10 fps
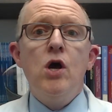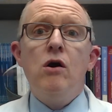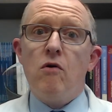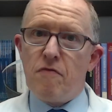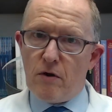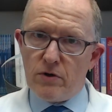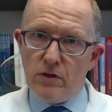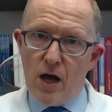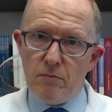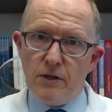or
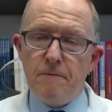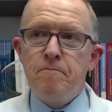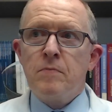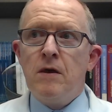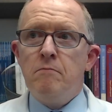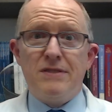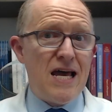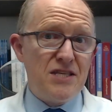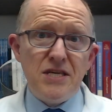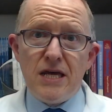thyroglobulin, but
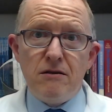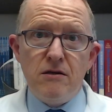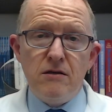that's it.